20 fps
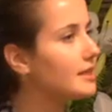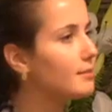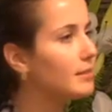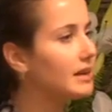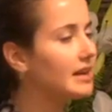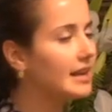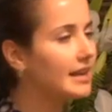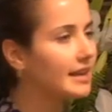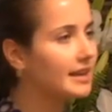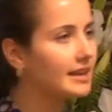
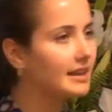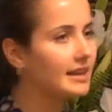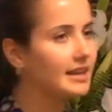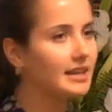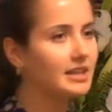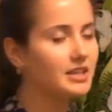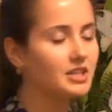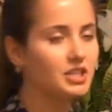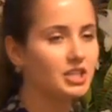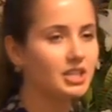molecular
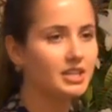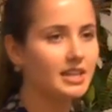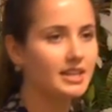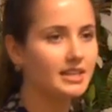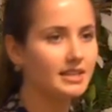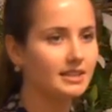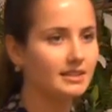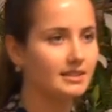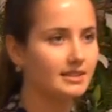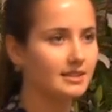and
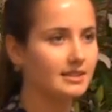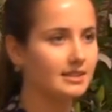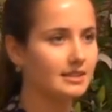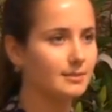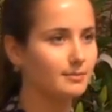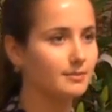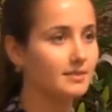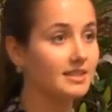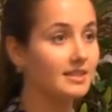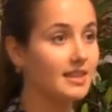genetic
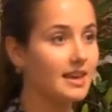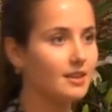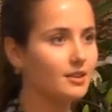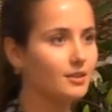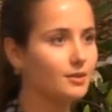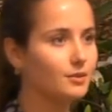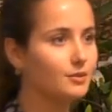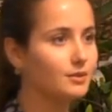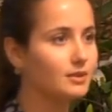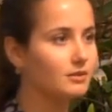systems they
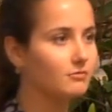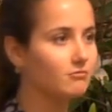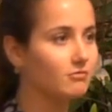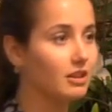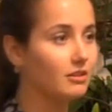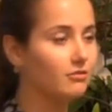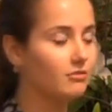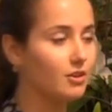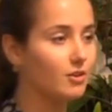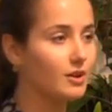use to
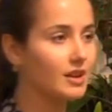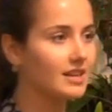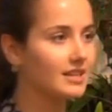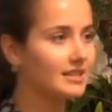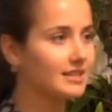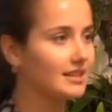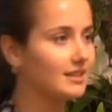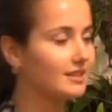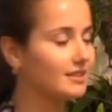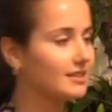regrow hair
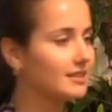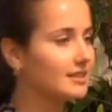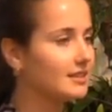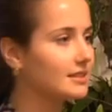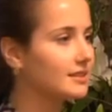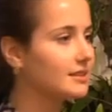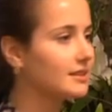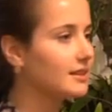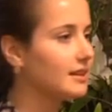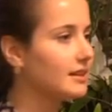
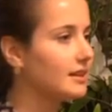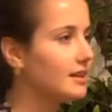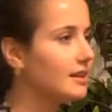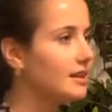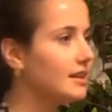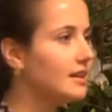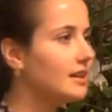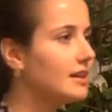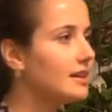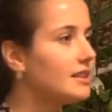cells.
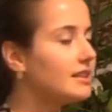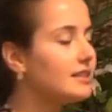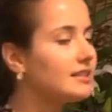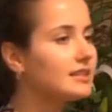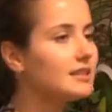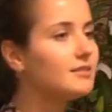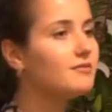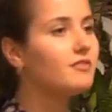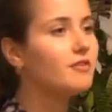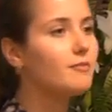This
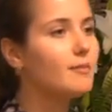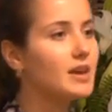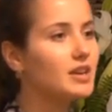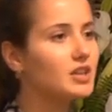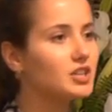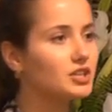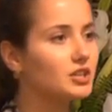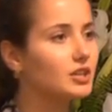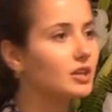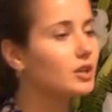
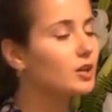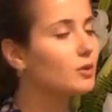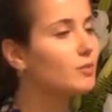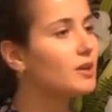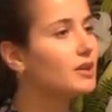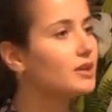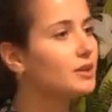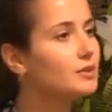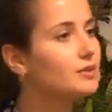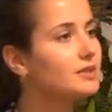information could
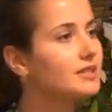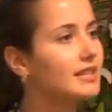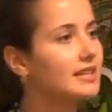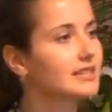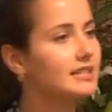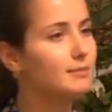be used as